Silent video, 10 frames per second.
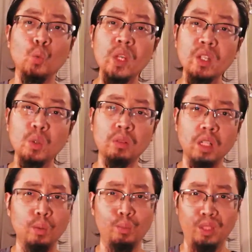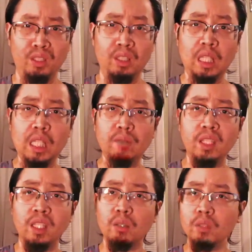real problem is you can't even
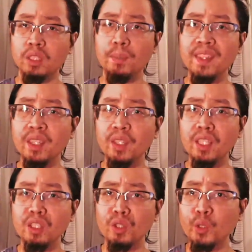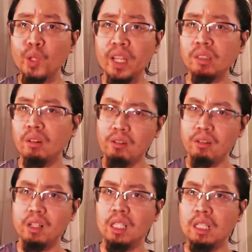tell what some of the things on the tracks are.